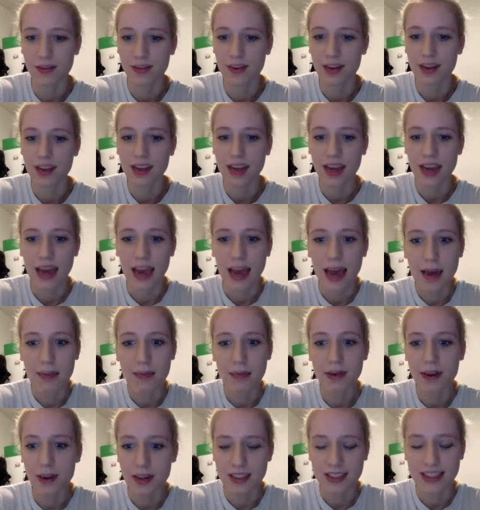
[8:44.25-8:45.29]
it happened on
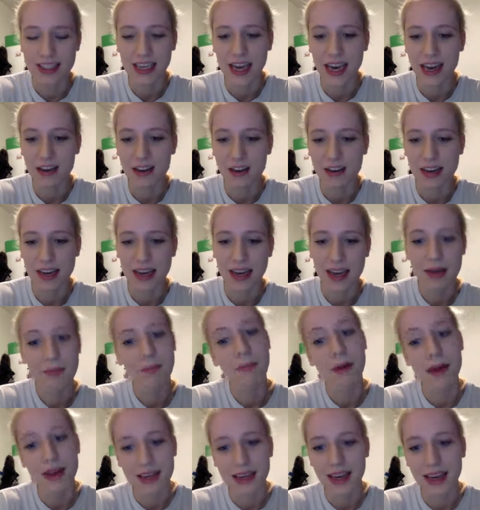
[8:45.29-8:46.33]
Saturday, and
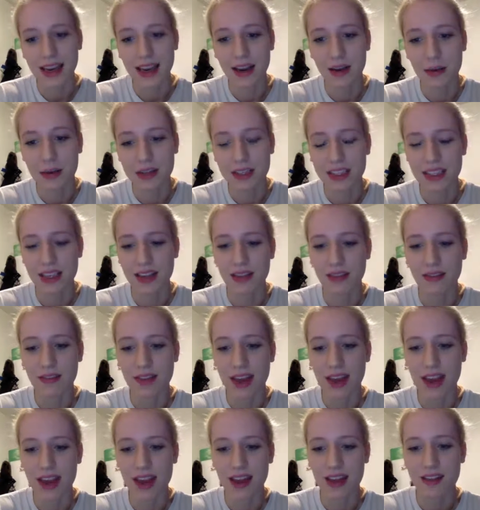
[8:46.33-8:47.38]
Monday I went to the vet,
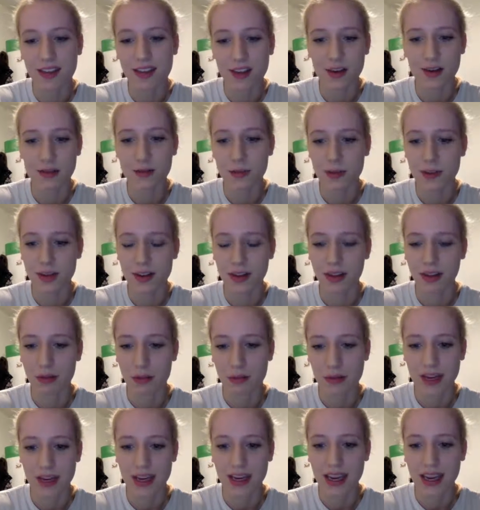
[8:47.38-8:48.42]
and those were the 3
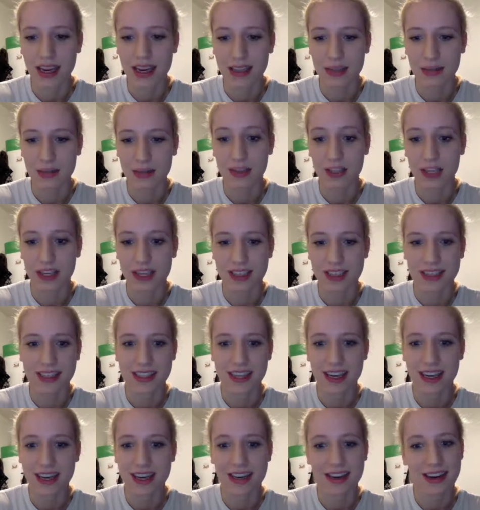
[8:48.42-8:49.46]
days which I
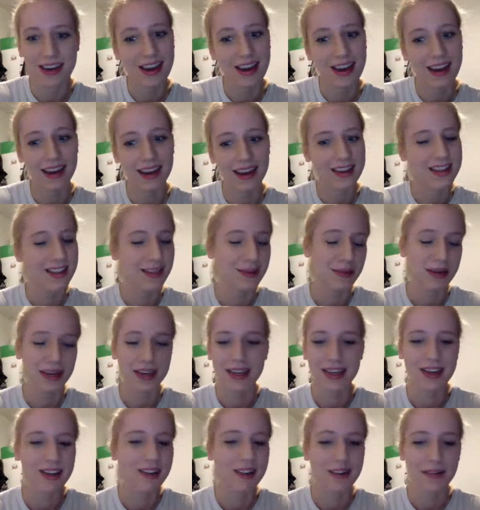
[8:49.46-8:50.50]
decided, hey, let's write down
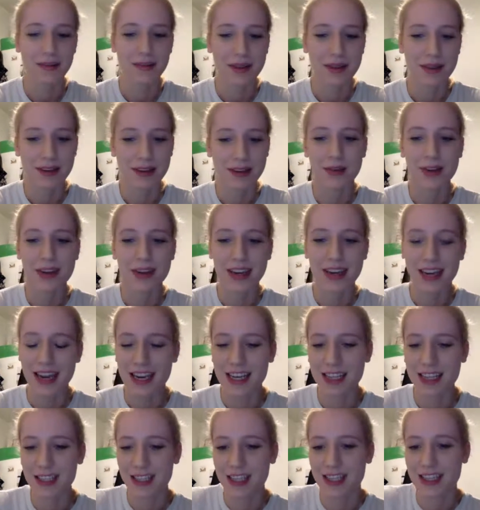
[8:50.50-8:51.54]
all my
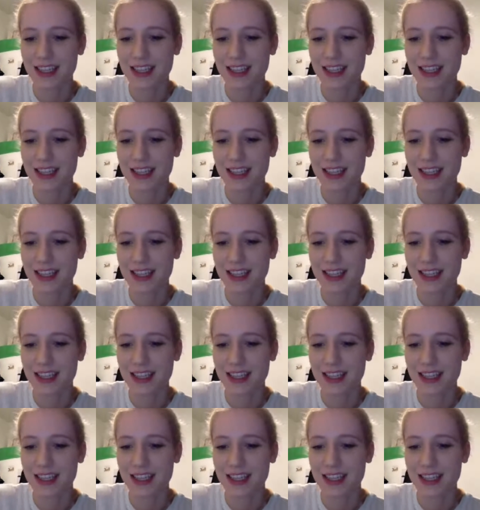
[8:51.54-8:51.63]
communication.